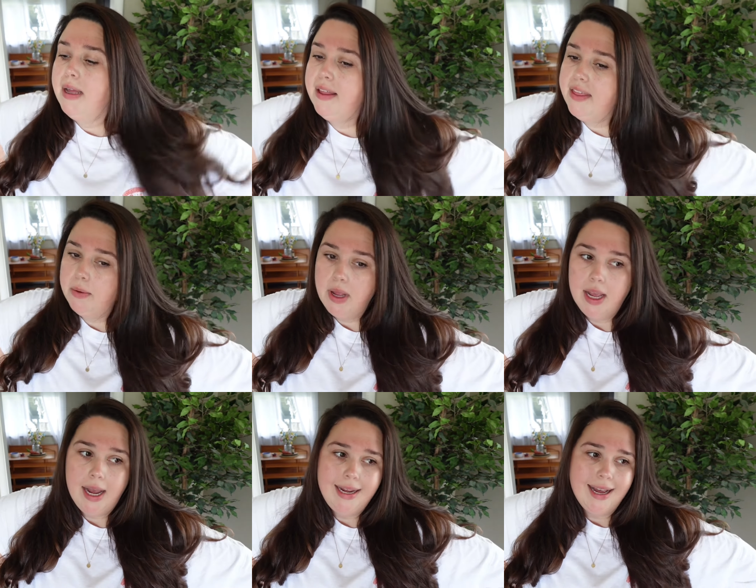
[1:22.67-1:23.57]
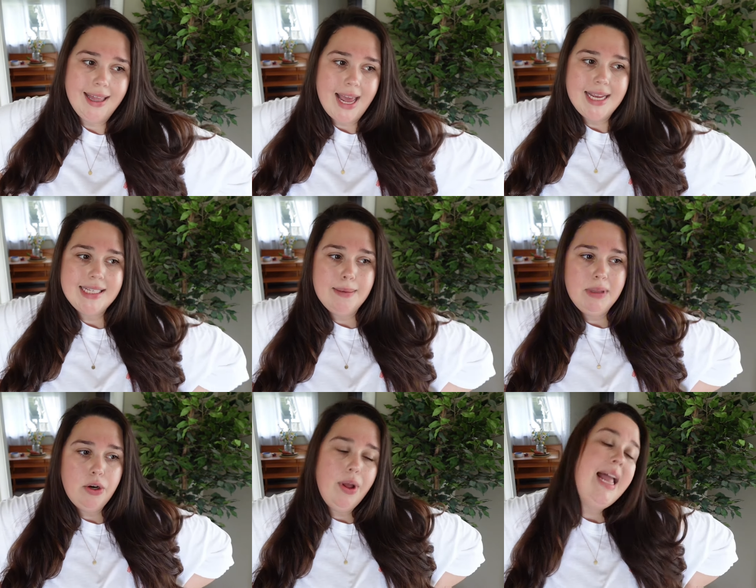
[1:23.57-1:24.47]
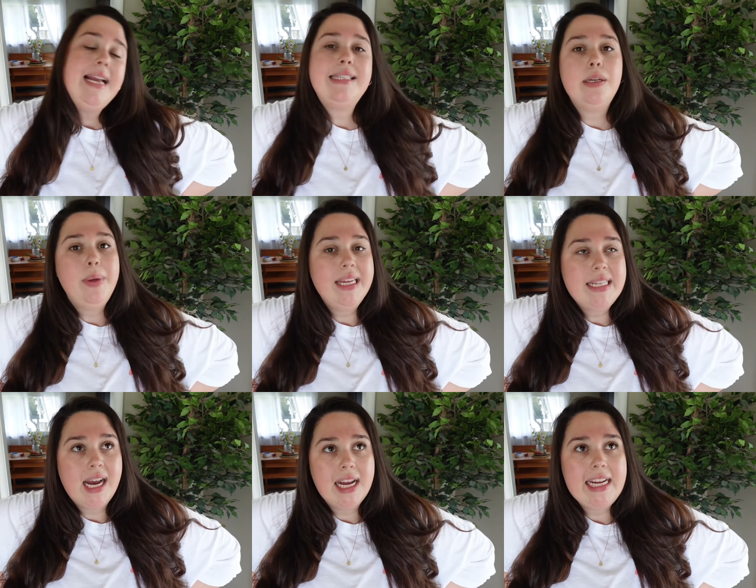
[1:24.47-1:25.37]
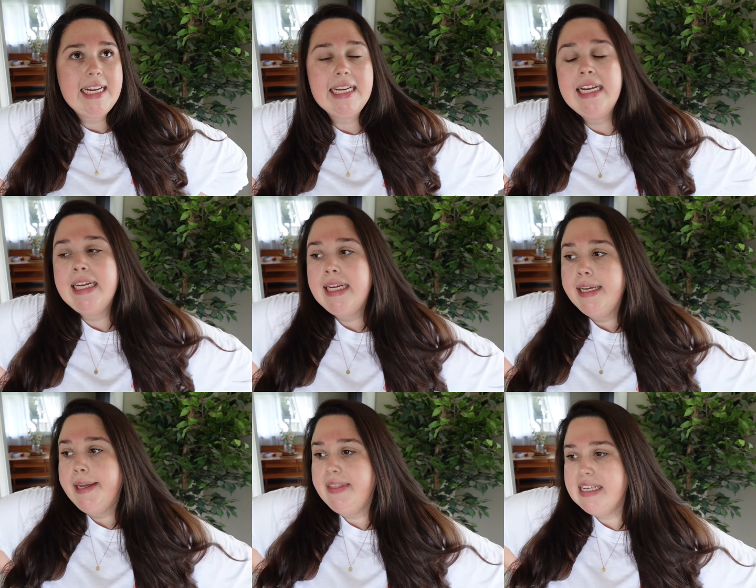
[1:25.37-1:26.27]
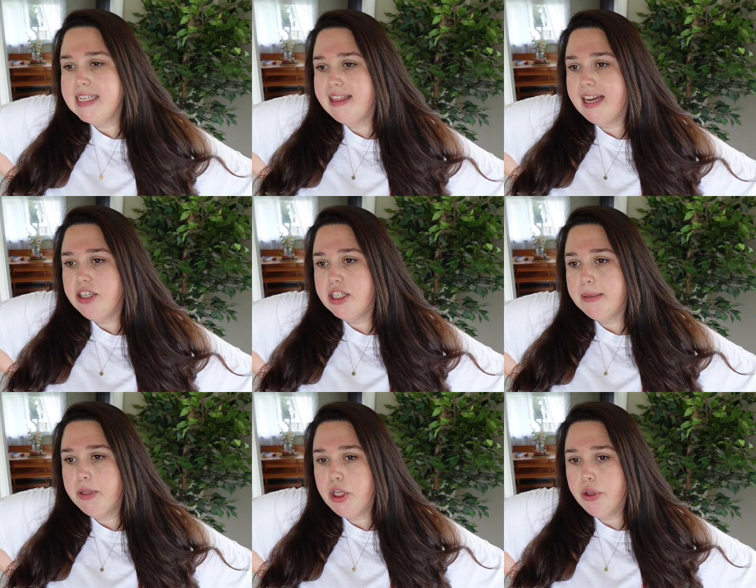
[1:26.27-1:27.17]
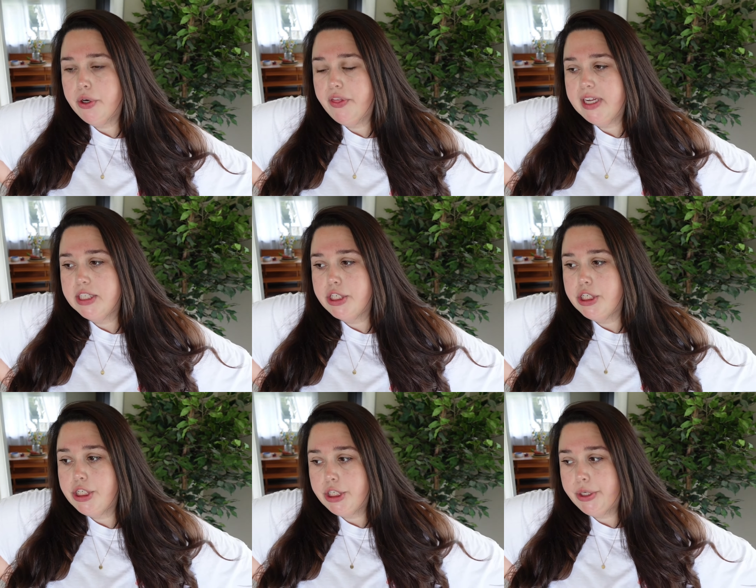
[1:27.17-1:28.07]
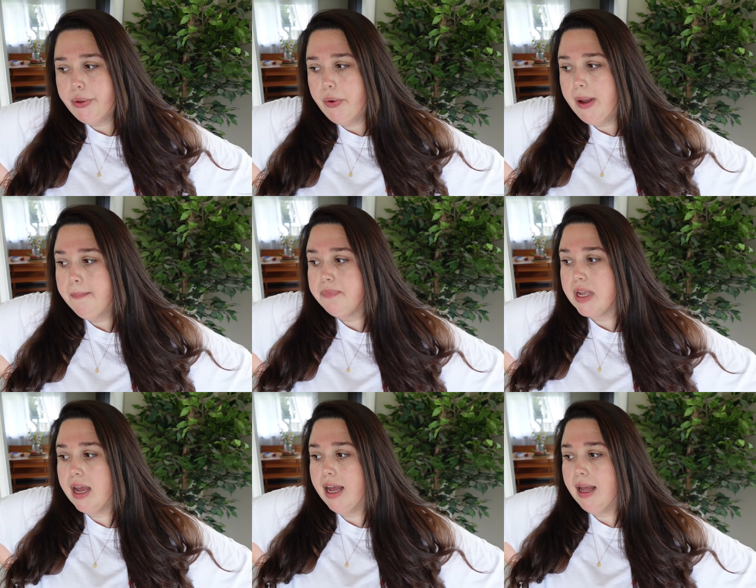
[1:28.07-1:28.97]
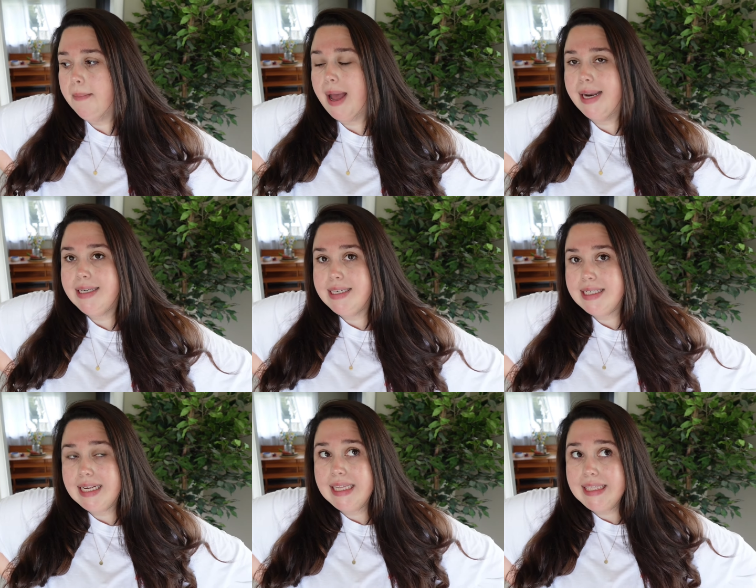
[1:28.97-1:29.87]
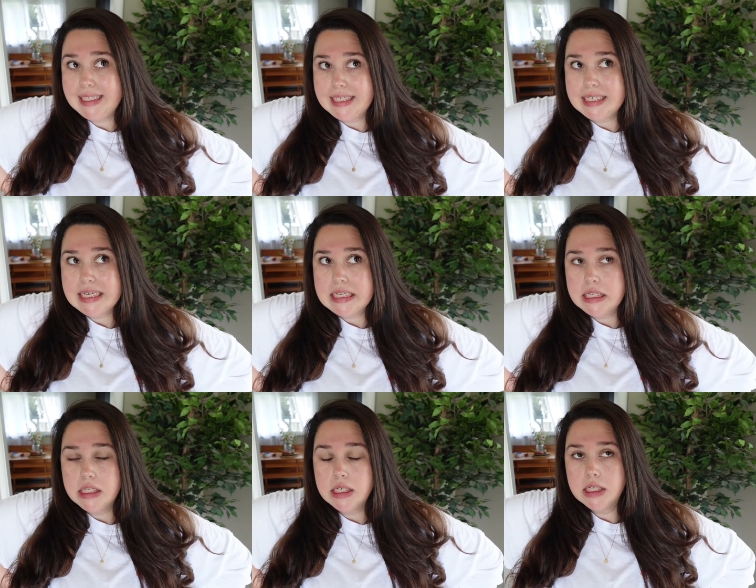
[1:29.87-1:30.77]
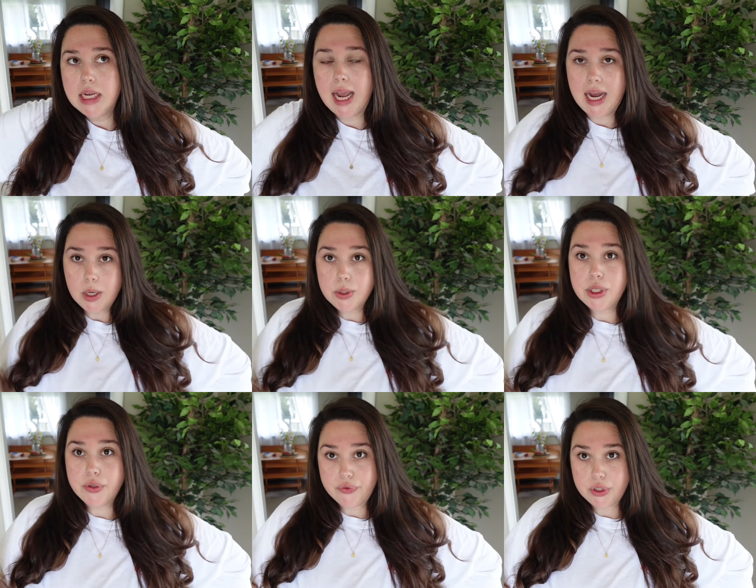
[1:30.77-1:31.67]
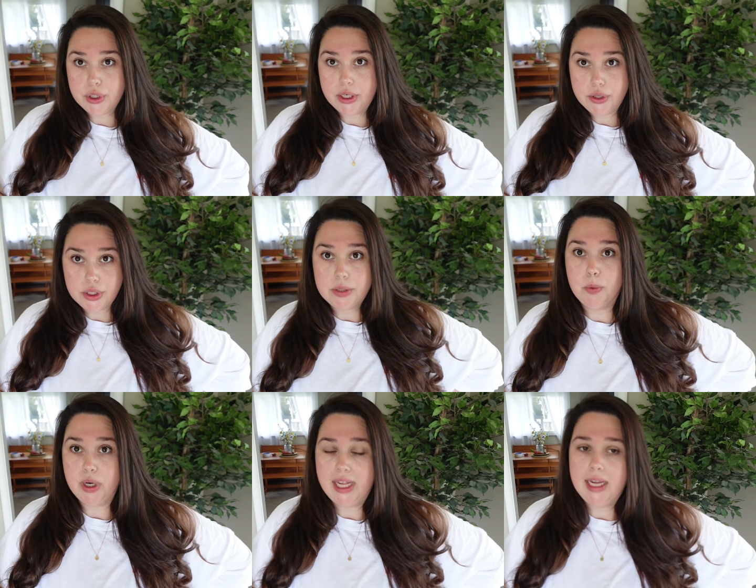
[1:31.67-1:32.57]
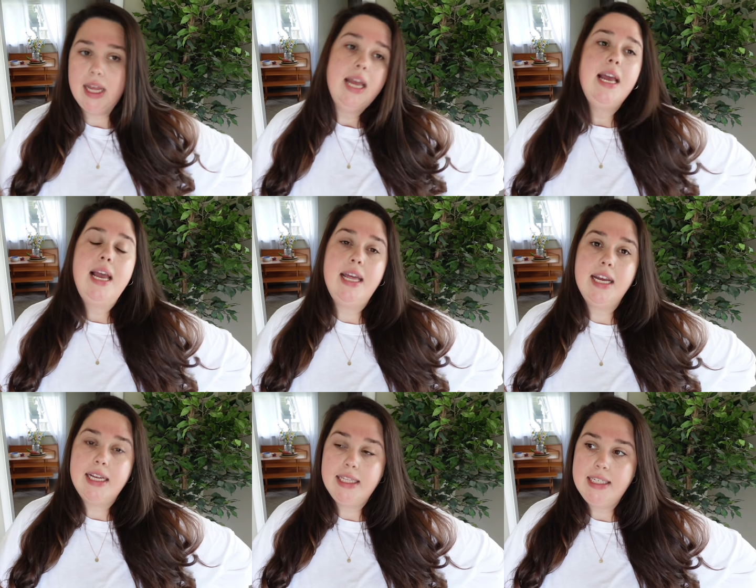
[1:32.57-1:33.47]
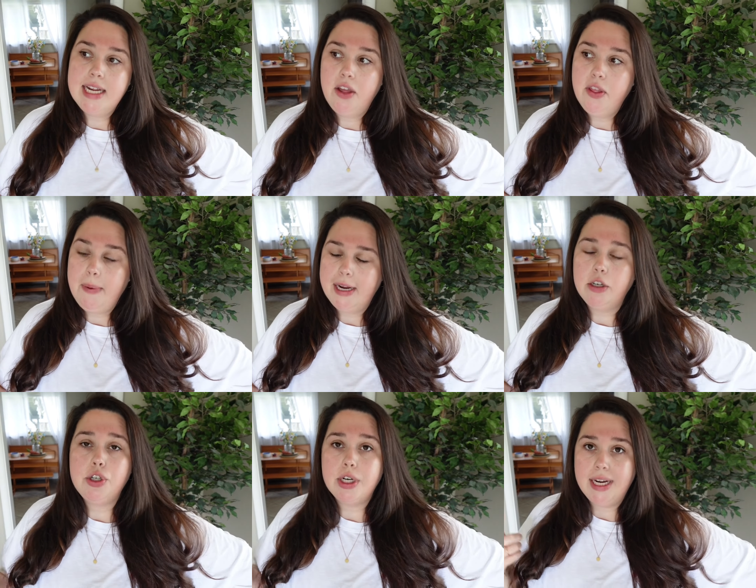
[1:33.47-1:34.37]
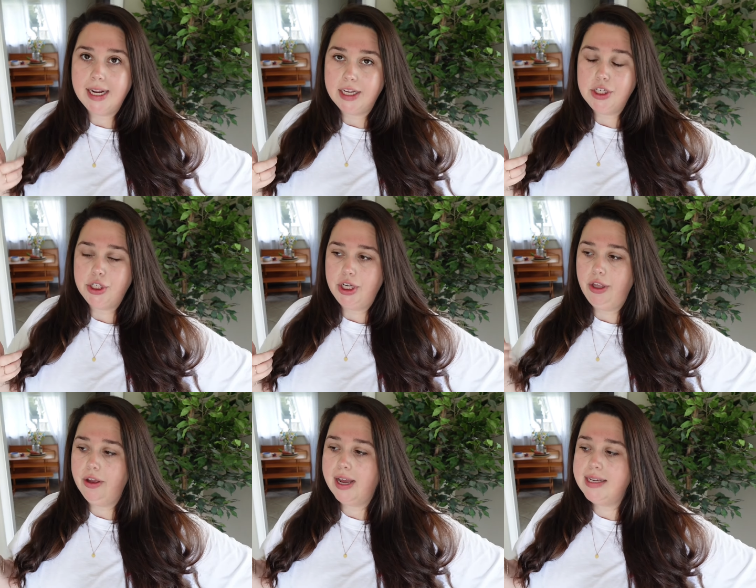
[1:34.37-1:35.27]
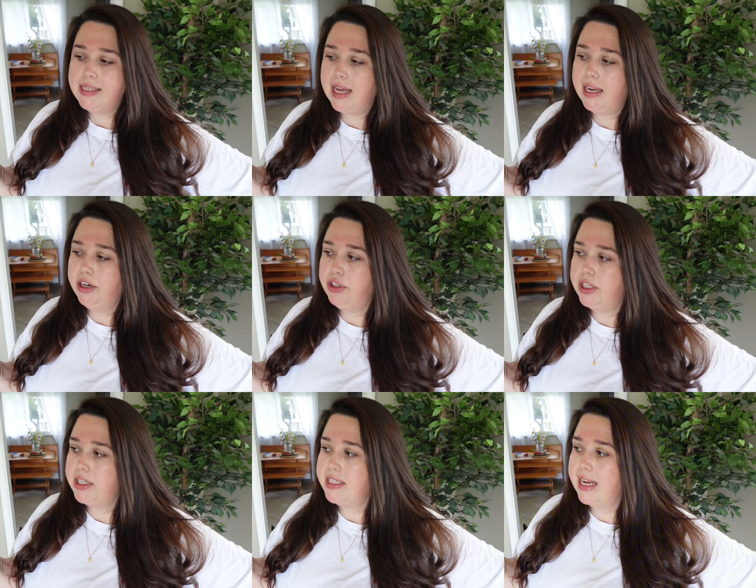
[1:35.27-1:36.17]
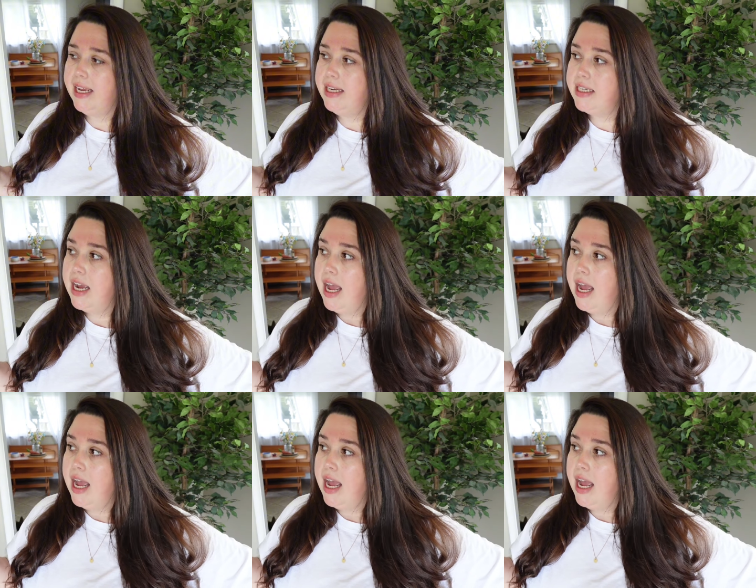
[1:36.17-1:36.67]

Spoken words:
Then I got like some little eggs that we could dye, things like that, just some cute little things to do. I cleaned out the refrigerator this morning and I cleaned out the pantry, and I can show you guys that here in just a second.